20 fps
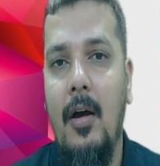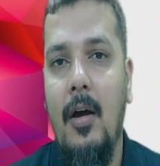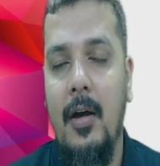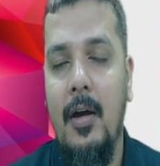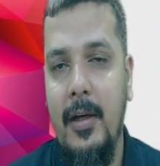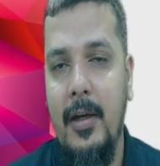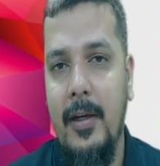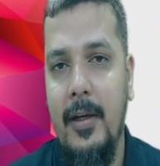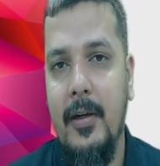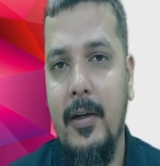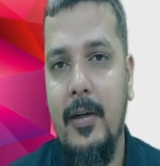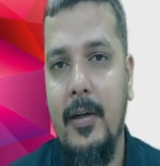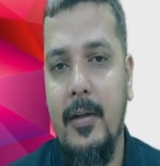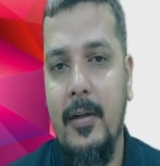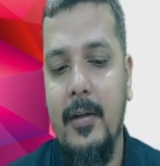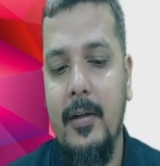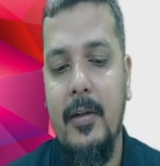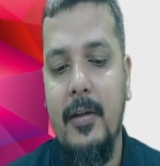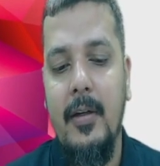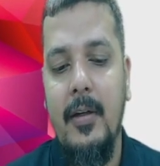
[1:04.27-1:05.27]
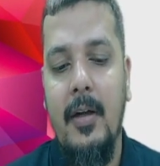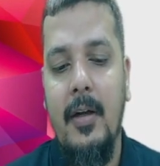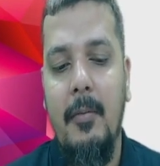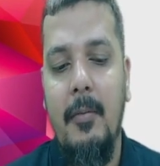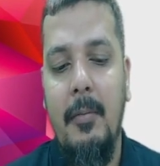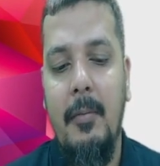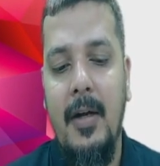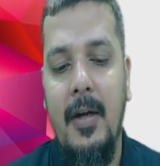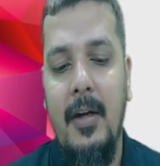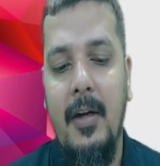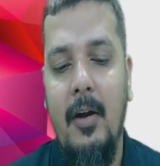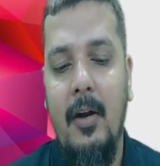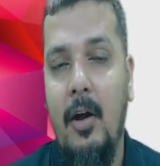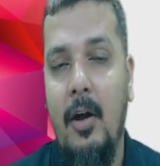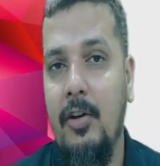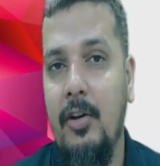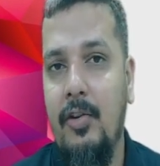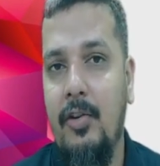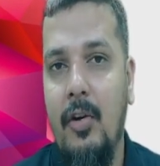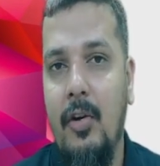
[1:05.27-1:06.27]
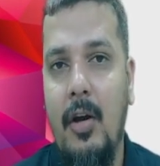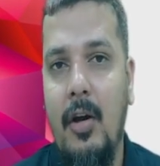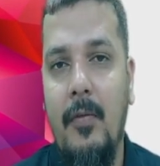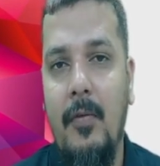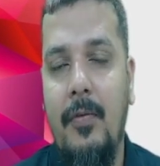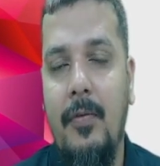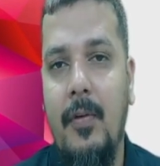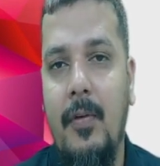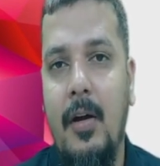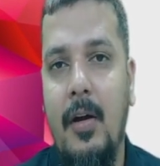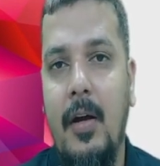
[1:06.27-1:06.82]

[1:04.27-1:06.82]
earlier but not sure of